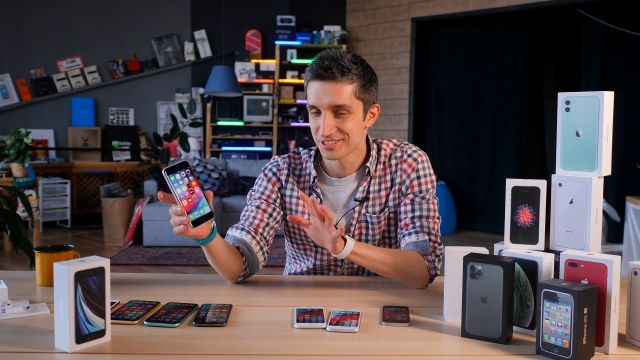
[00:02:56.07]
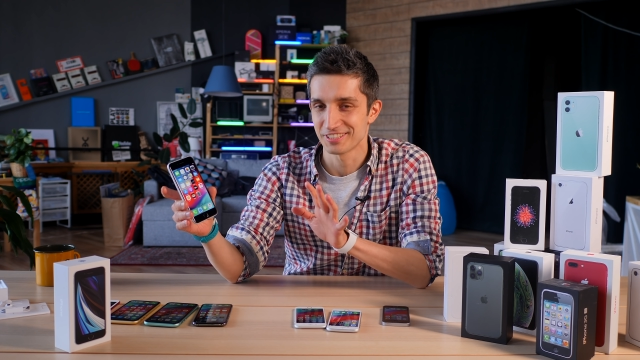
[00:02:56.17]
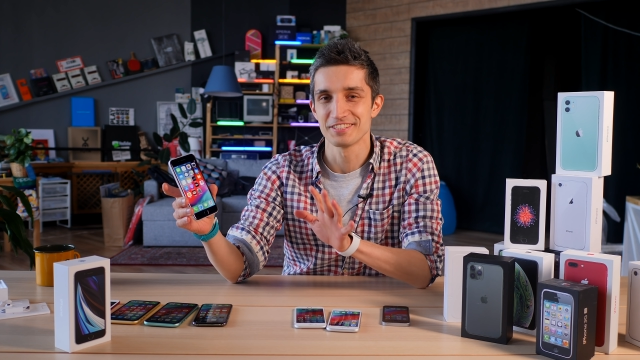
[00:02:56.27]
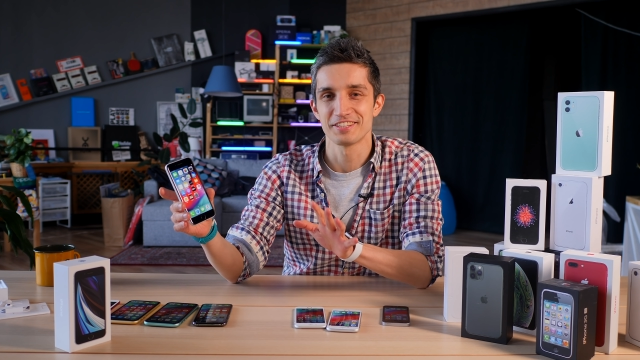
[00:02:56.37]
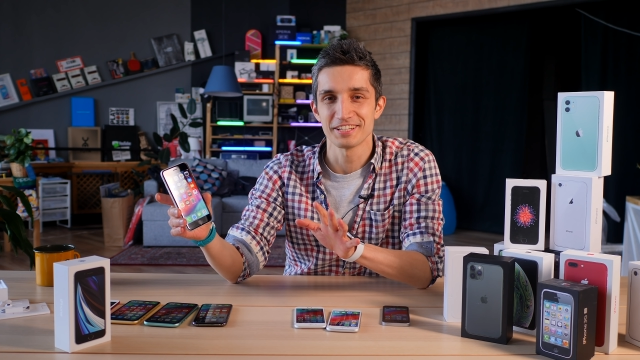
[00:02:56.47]

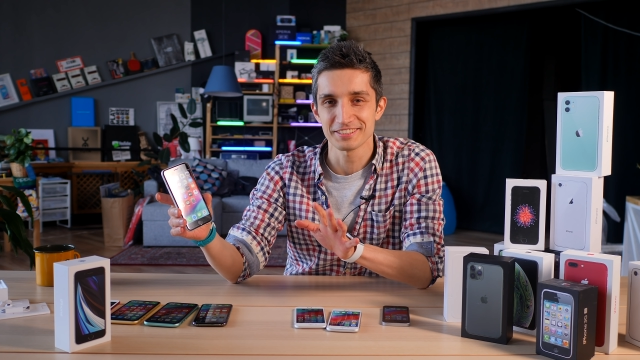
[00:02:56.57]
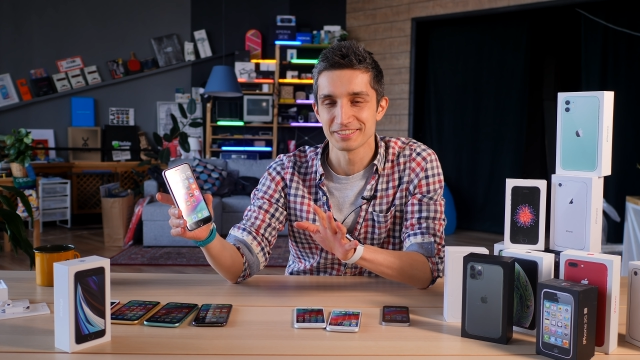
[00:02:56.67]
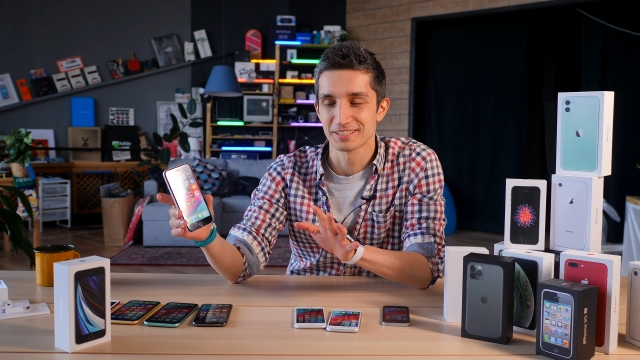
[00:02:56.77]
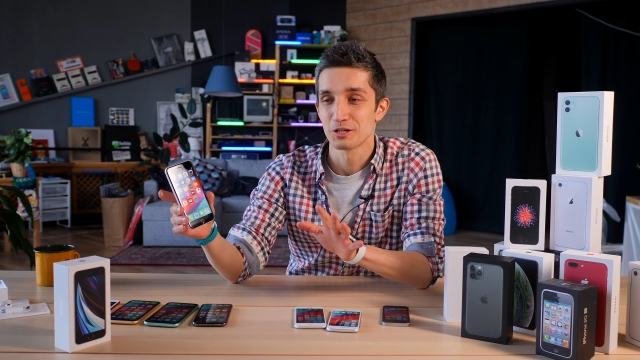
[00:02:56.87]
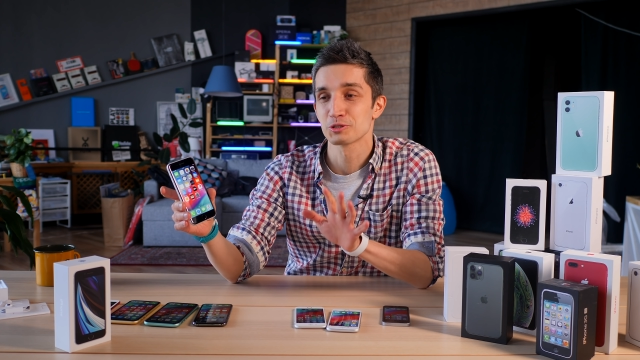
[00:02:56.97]
but very
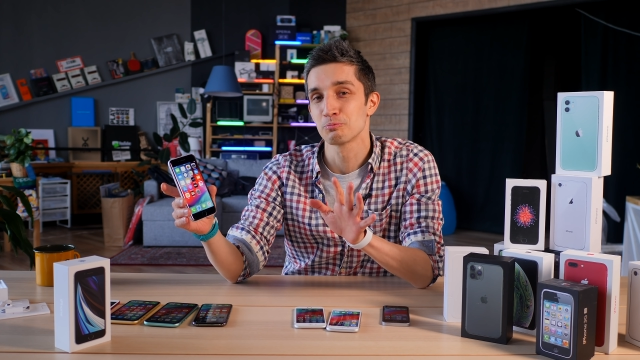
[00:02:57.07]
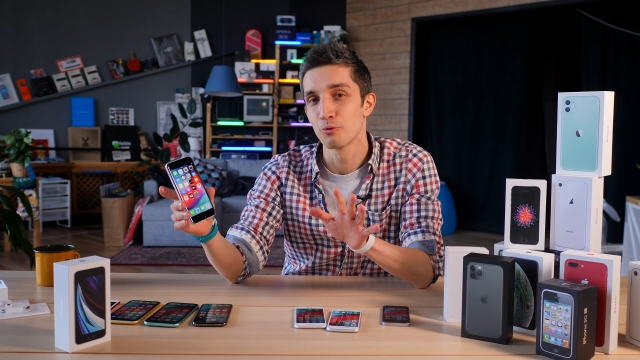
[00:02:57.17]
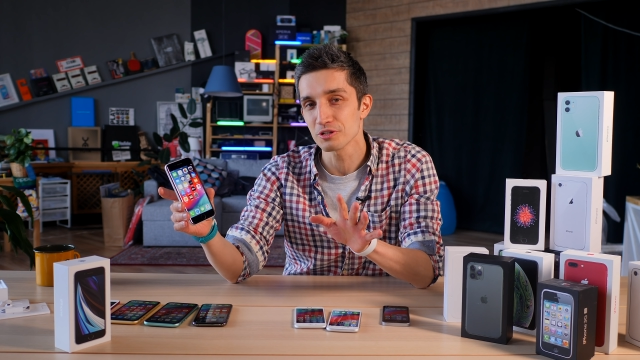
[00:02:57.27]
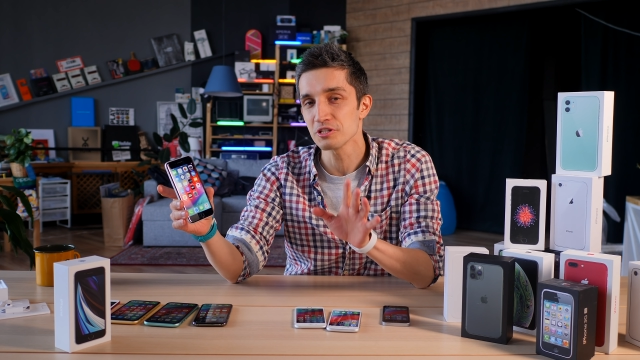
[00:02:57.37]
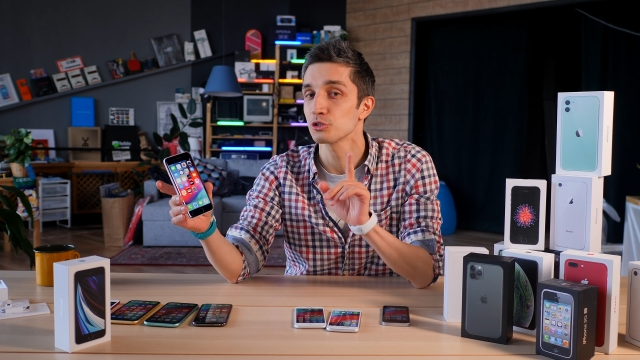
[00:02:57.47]
tricky facts
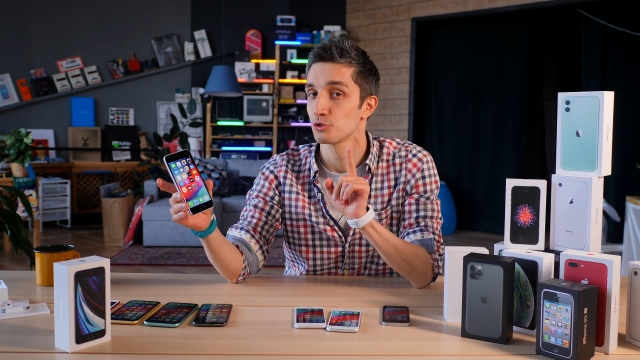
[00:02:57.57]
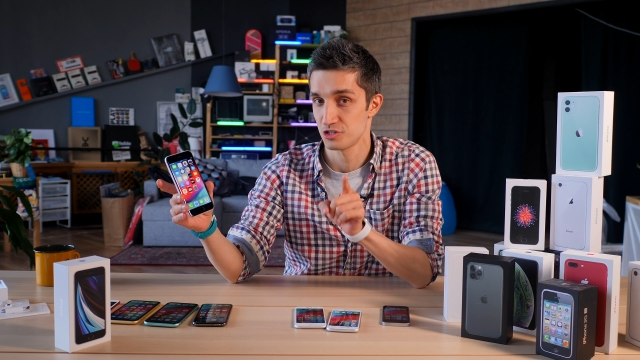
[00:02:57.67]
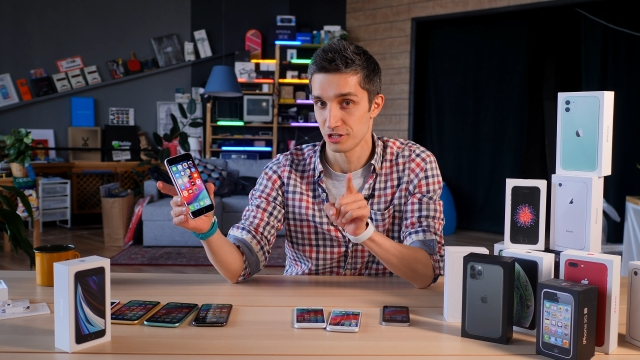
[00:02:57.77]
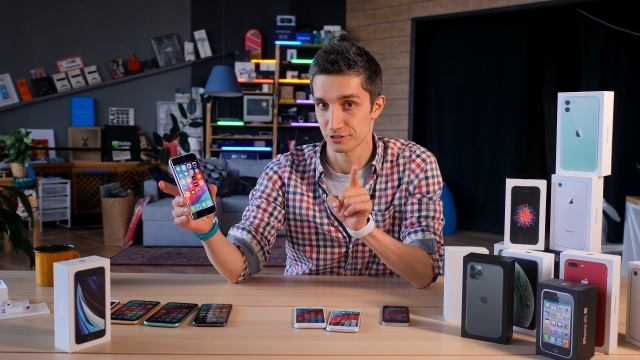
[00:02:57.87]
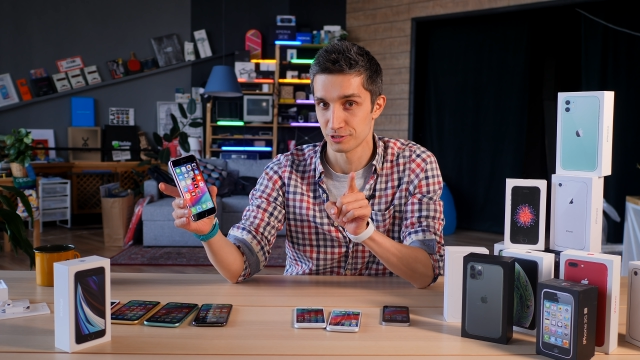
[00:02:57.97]
about the
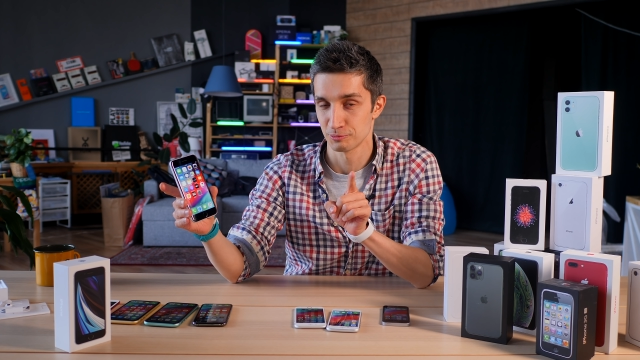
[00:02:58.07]
display.